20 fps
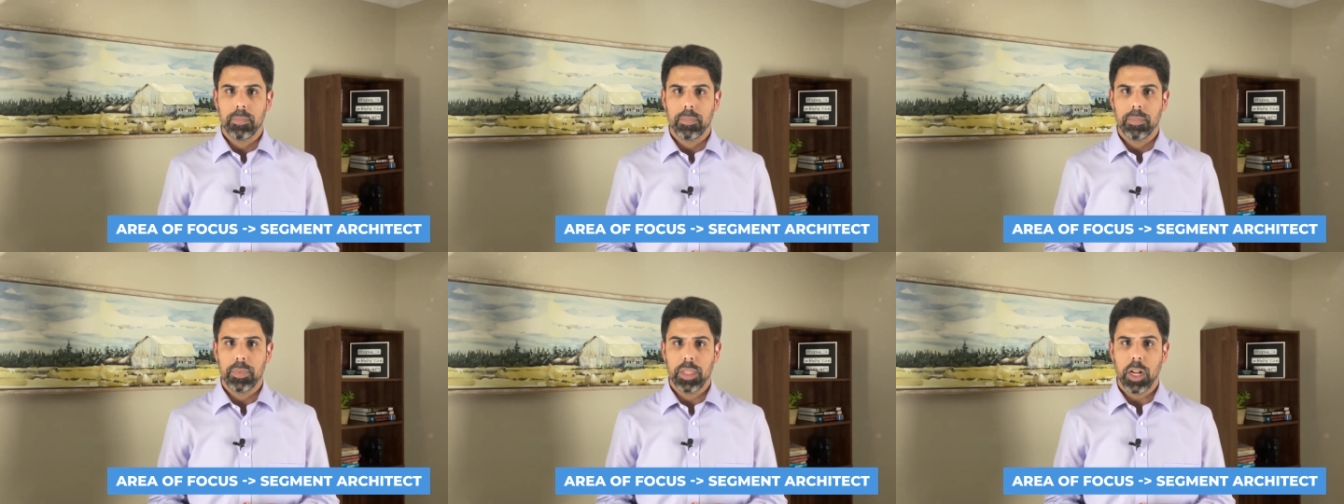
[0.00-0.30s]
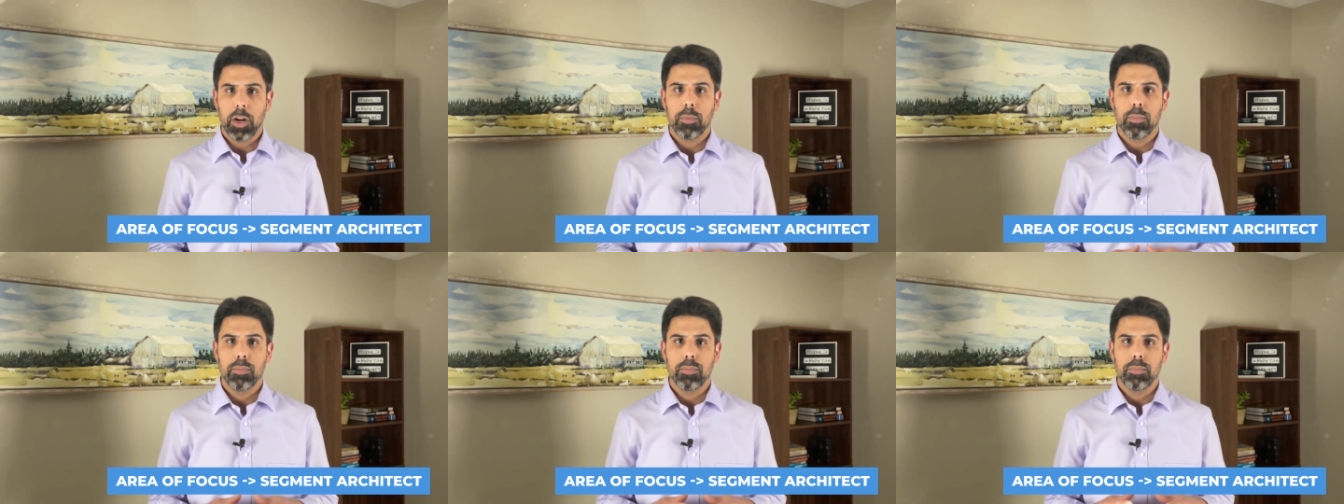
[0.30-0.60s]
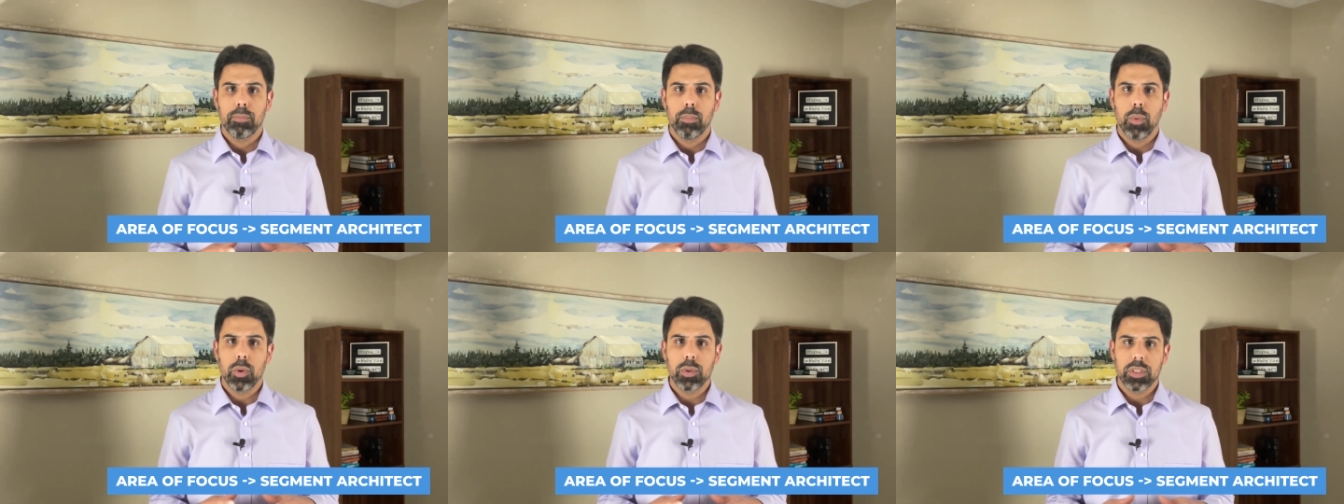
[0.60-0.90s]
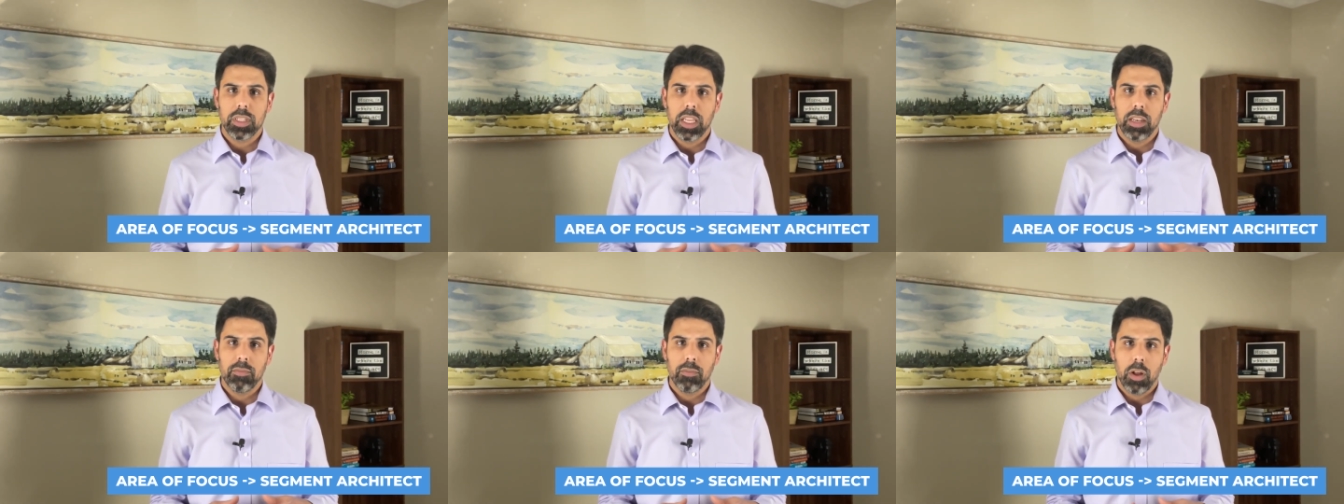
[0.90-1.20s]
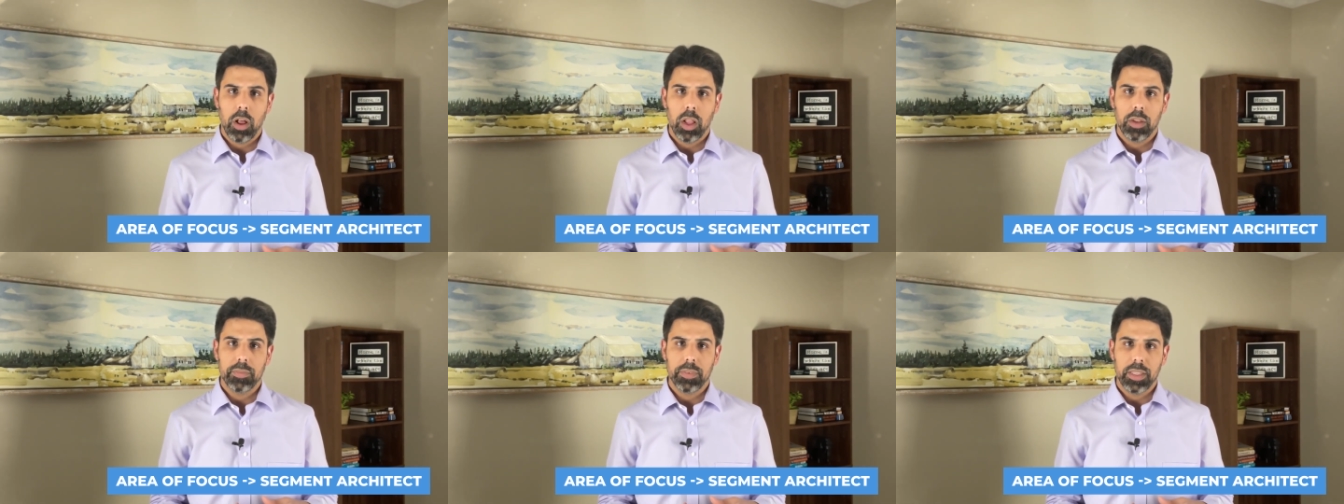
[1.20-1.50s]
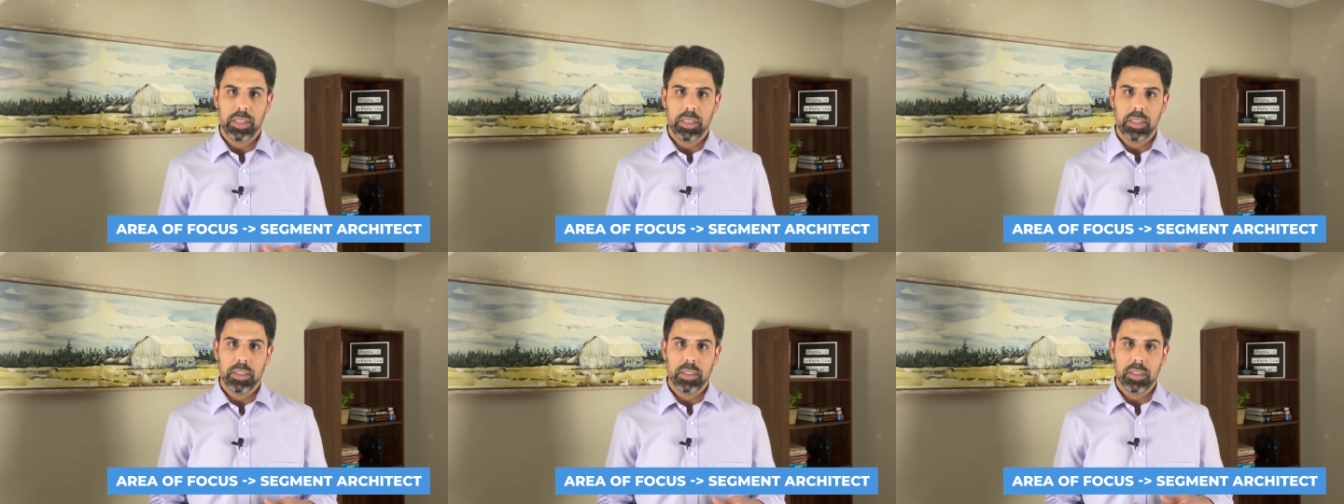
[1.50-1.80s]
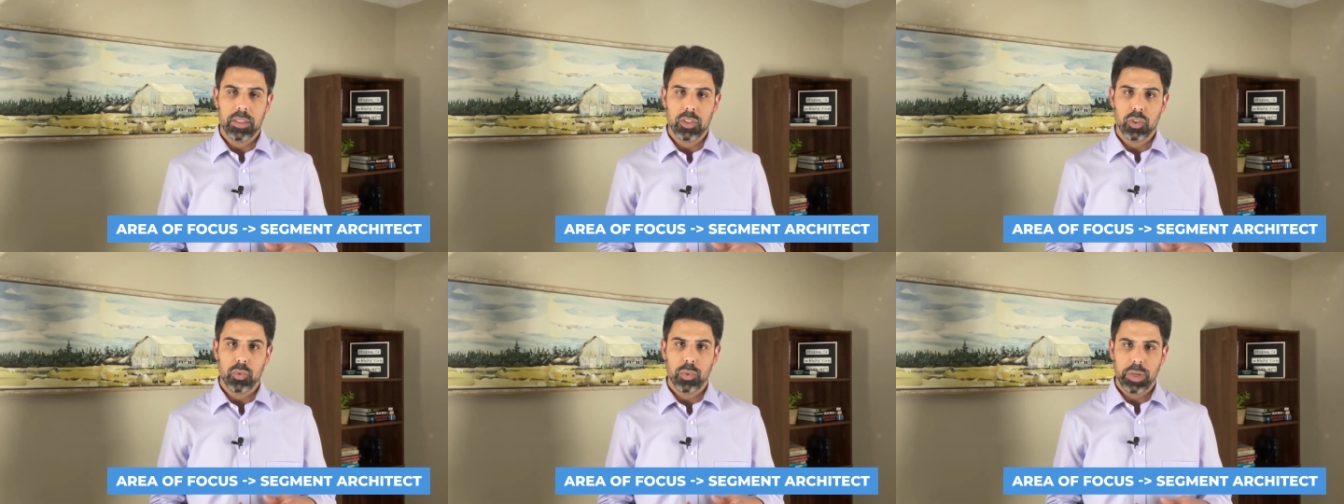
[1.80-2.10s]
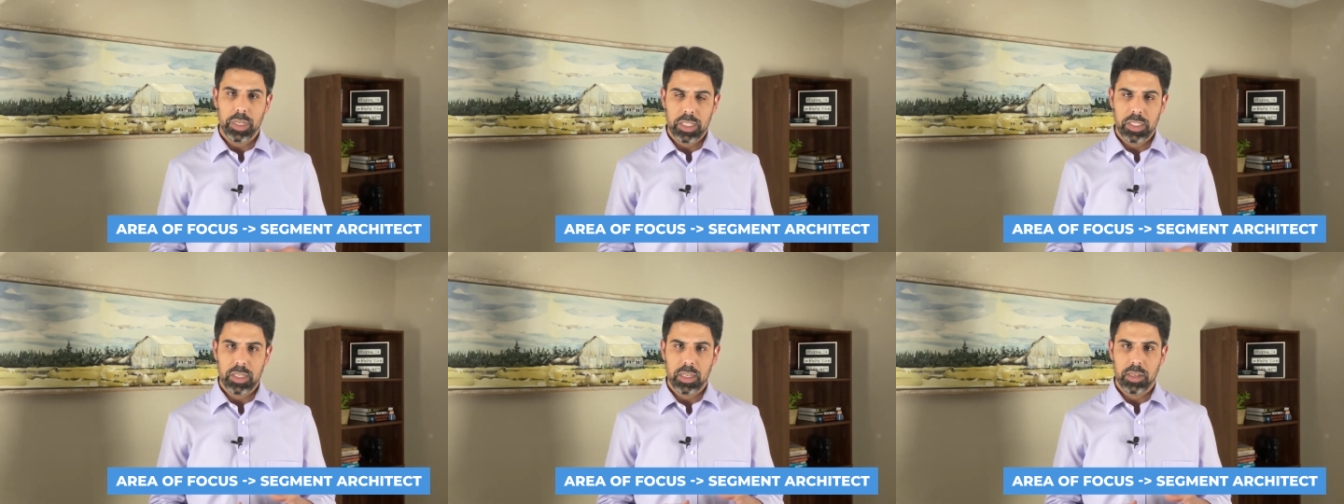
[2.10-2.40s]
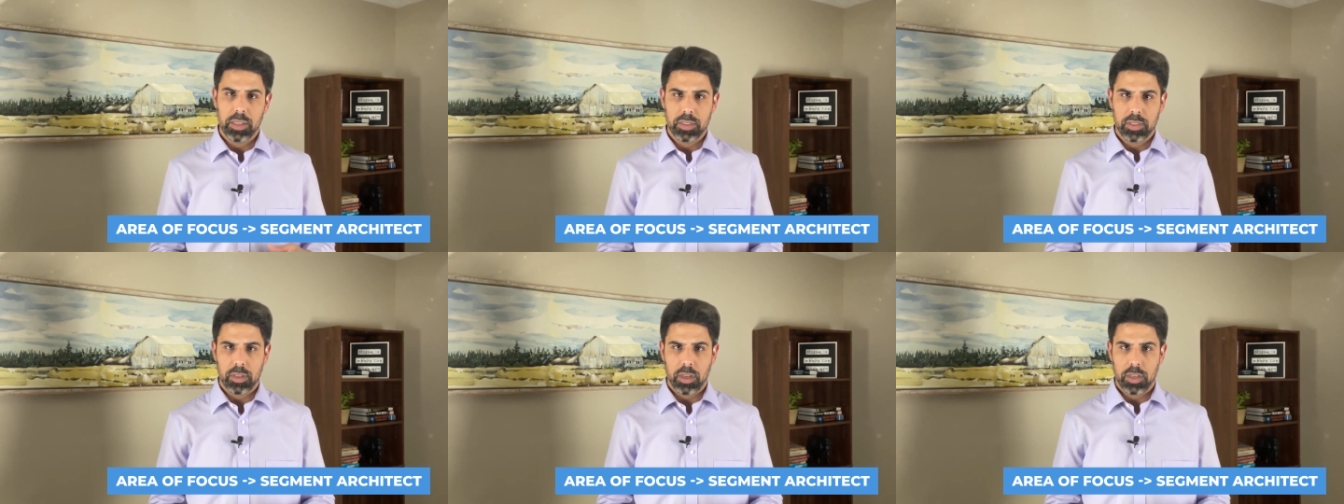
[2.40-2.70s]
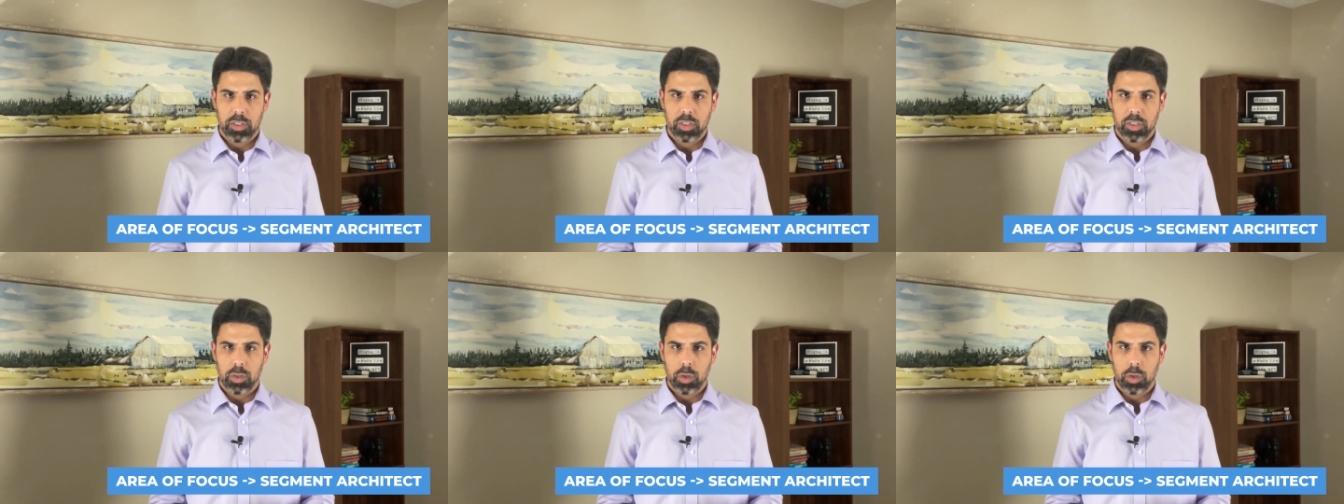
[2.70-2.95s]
They're mostly involved in the strategic discussion